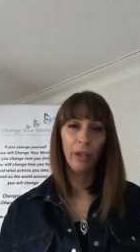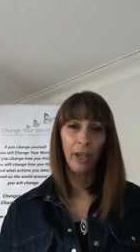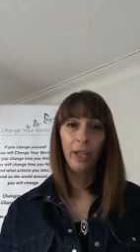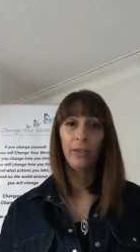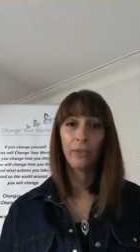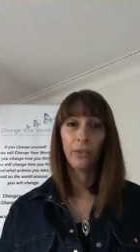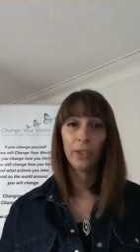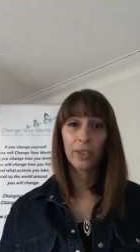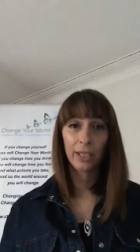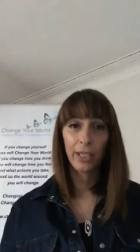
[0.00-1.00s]
that have
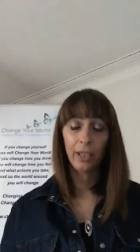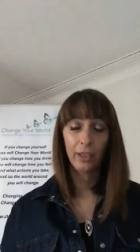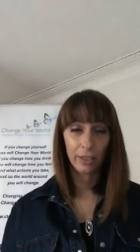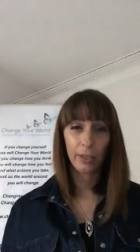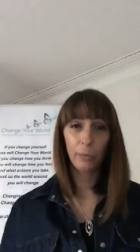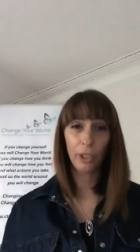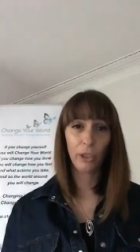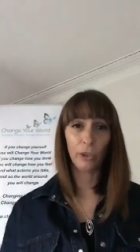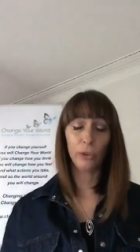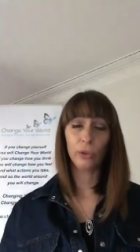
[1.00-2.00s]
similar
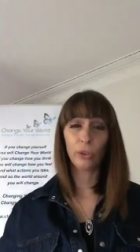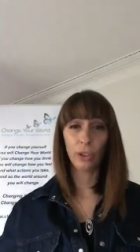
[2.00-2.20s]
goal,